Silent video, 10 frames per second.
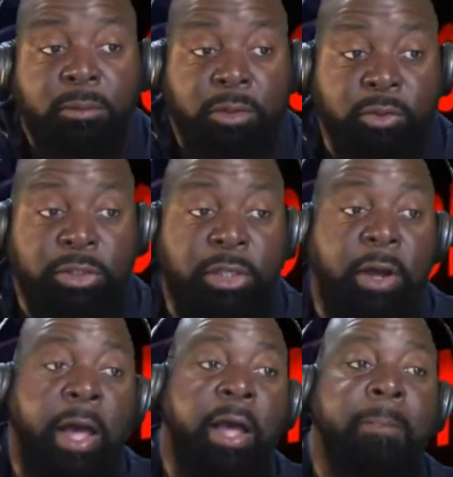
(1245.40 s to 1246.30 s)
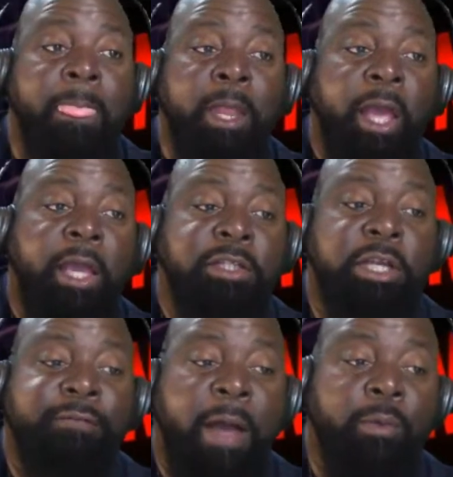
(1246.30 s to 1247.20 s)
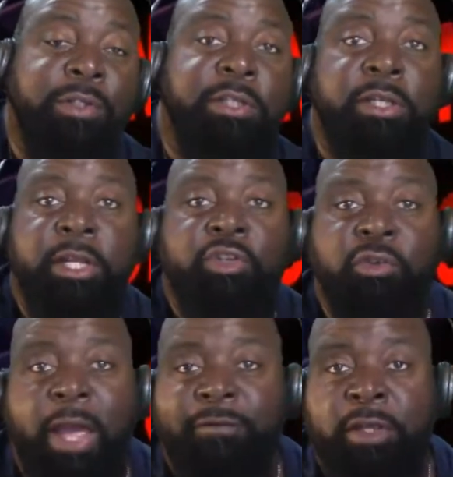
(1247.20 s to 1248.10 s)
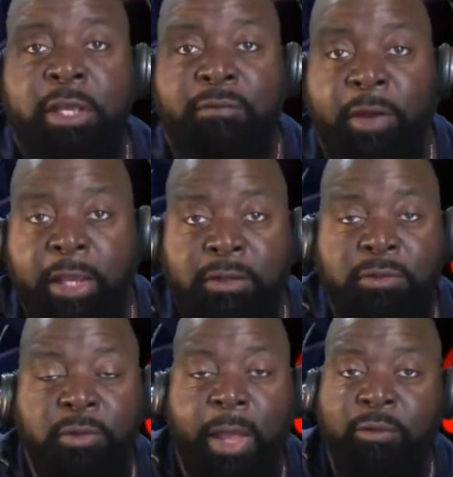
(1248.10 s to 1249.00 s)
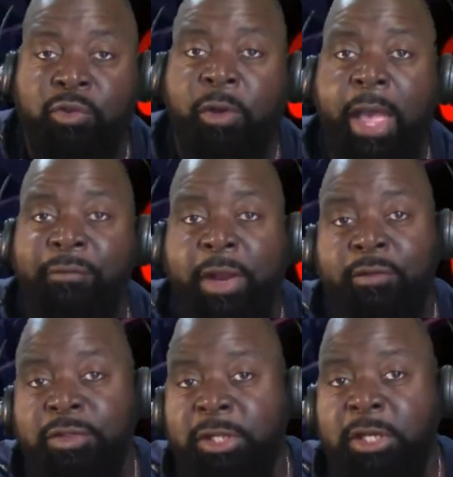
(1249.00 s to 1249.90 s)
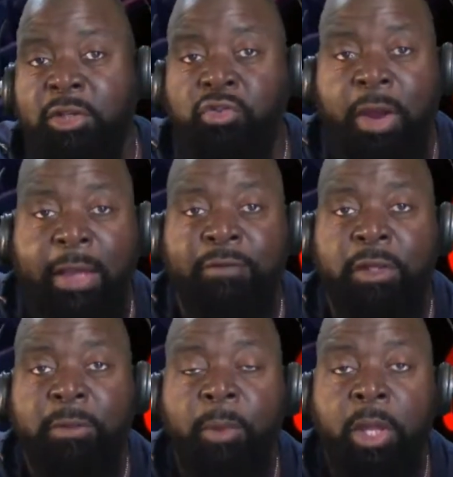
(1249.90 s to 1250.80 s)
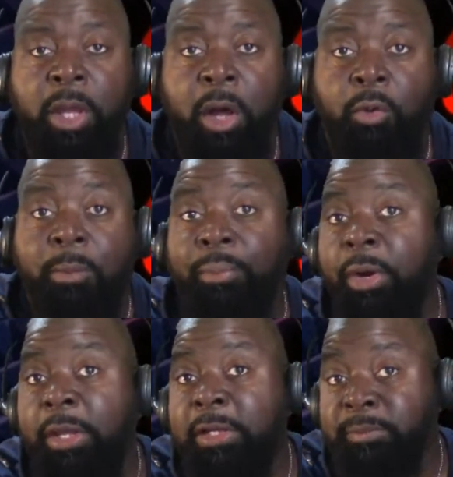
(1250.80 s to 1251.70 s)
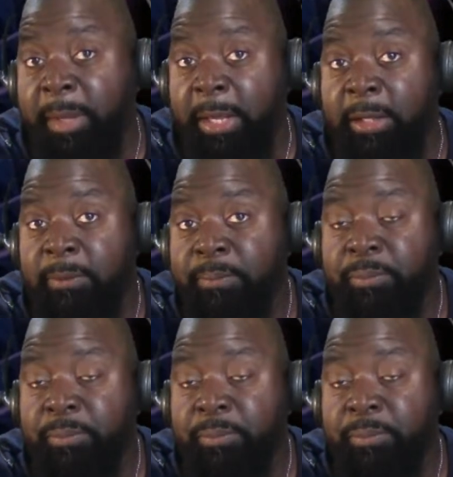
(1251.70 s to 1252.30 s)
You still hot. Hey, Jeff, I was sitting in traffic in Vegas. I was driving. I was sitting in traffic on a bridge, man.